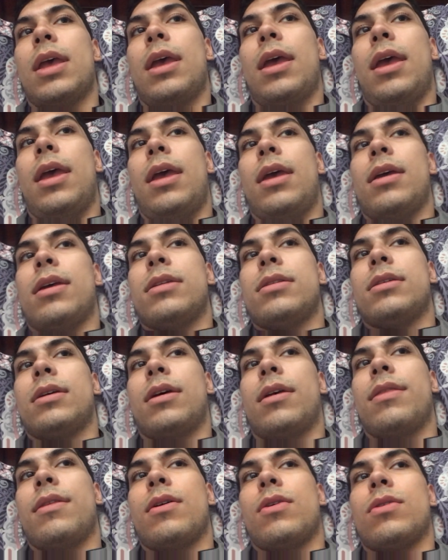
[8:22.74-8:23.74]
And
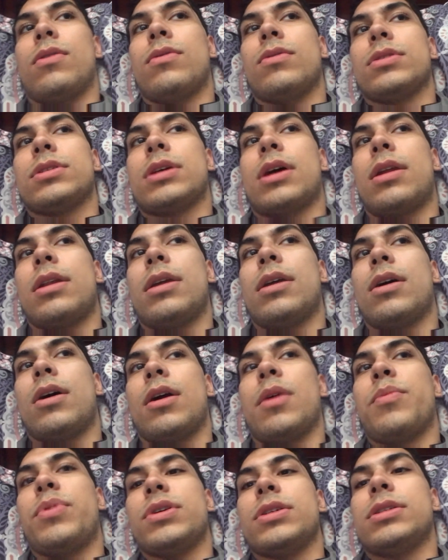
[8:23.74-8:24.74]
the holes on it
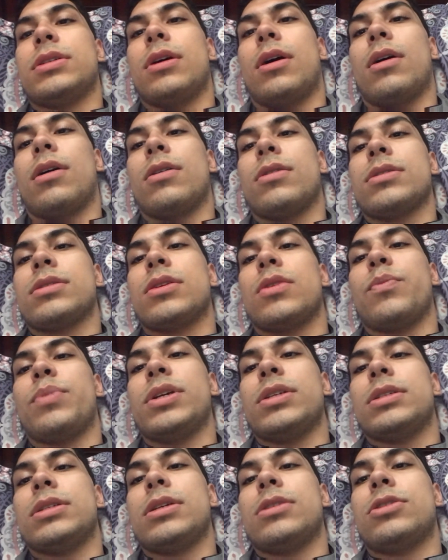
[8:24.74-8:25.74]
are also
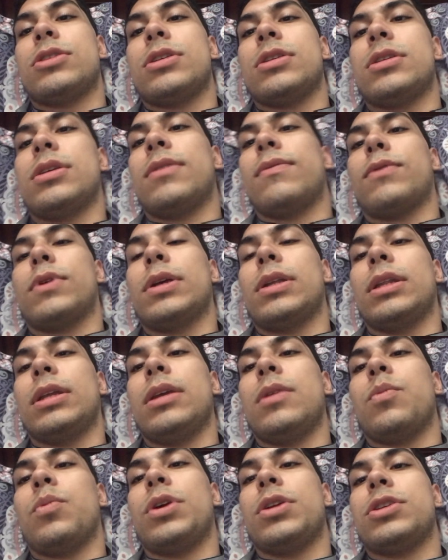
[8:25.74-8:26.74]
positioned
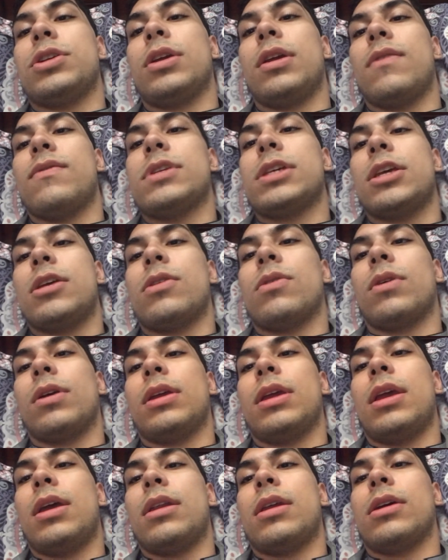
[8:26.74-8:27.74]
differently, which gives it an
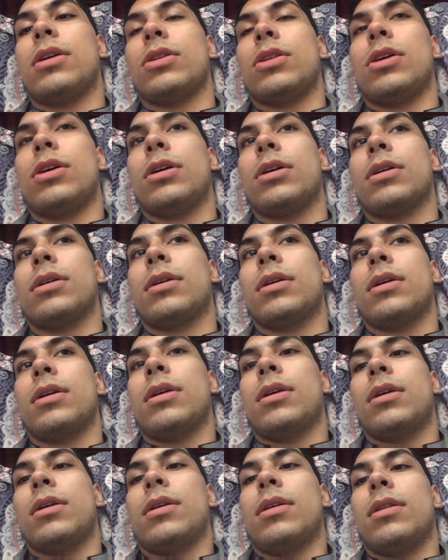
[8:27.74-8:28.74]
organic look.
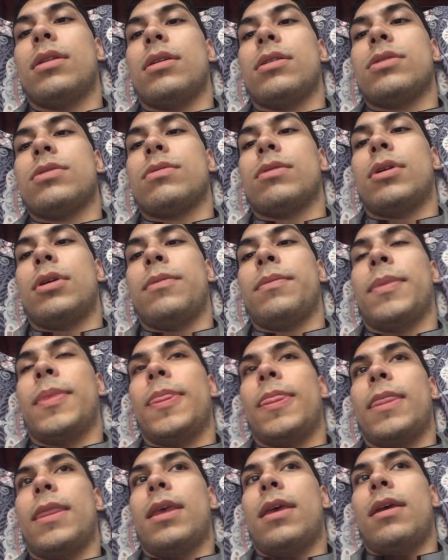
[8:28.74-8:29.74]
That's right.
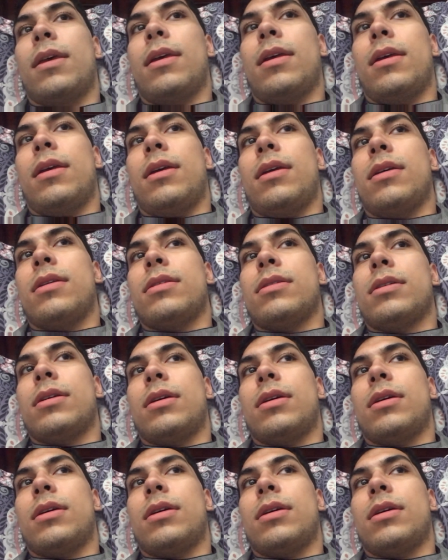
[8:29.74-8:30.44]
And